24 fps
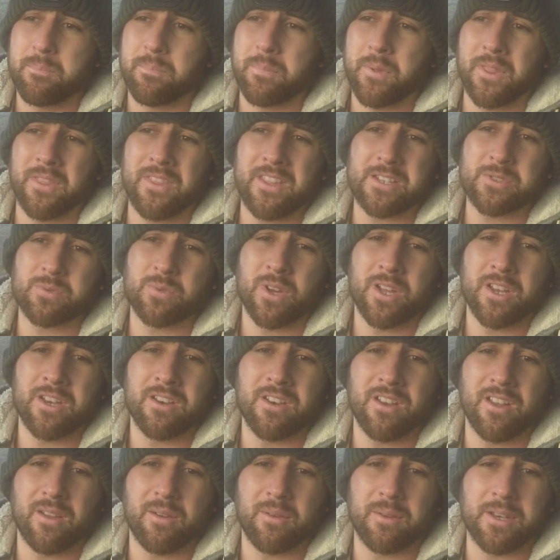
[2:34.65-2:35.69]
But this
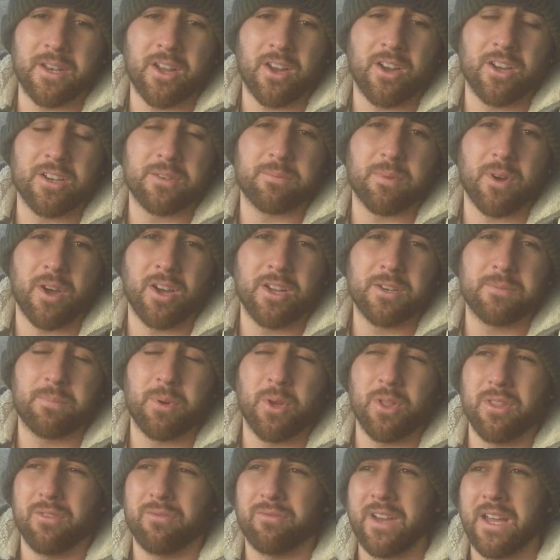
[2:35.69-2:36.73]
one, I mean, I'd
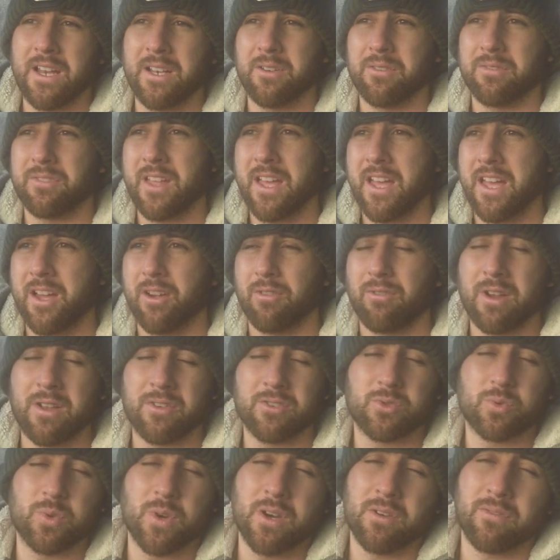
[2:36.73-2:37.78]
put the value of that at
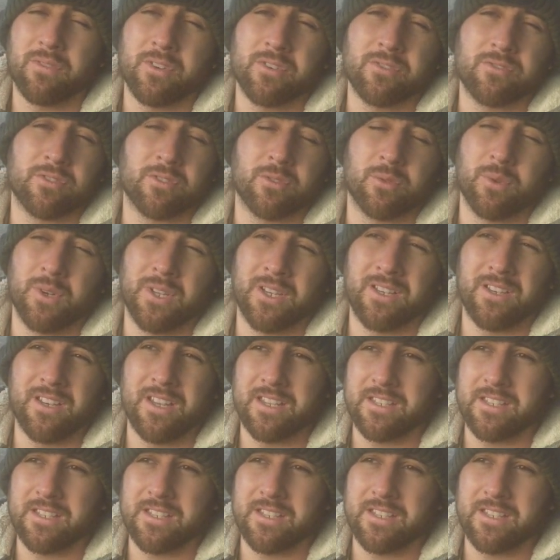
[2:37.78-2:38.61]
around 1,200 quid.